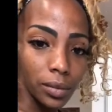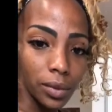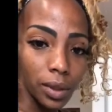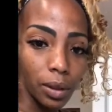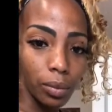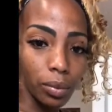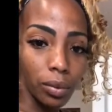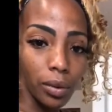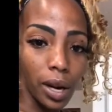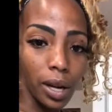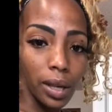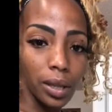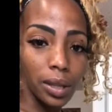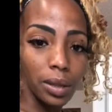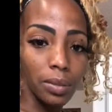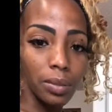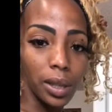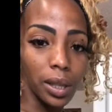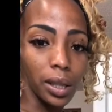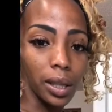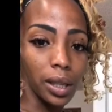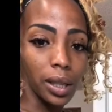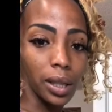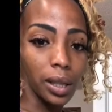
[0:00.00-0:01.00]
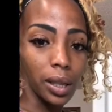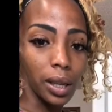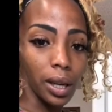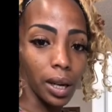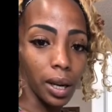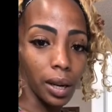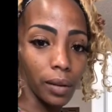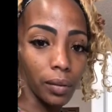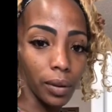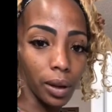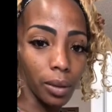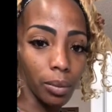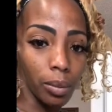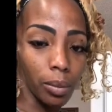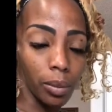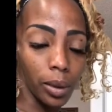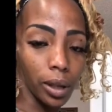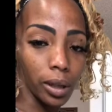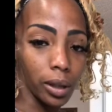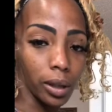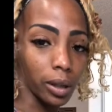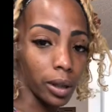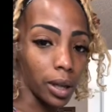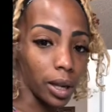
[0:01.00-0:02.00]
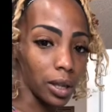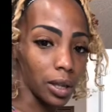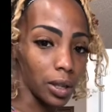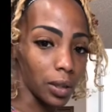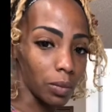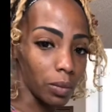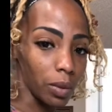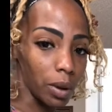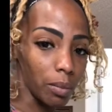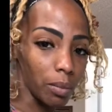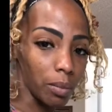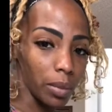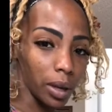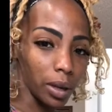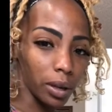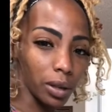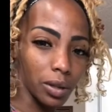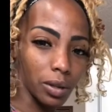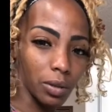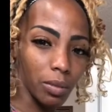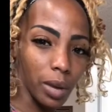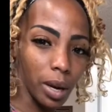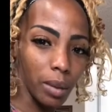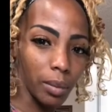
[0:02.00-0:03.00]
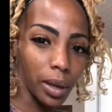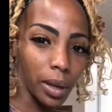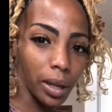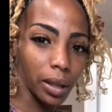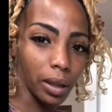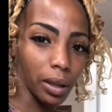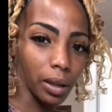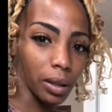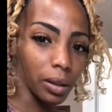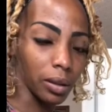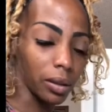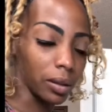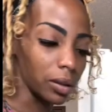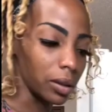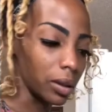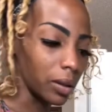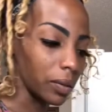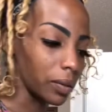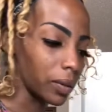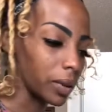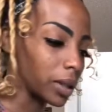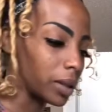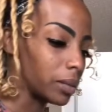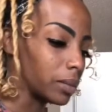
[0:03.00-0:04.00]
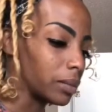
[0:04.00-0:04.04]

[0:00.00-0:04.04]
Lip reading: approximately a half a cup of butter. I use whipped butter, so mine might look a little different.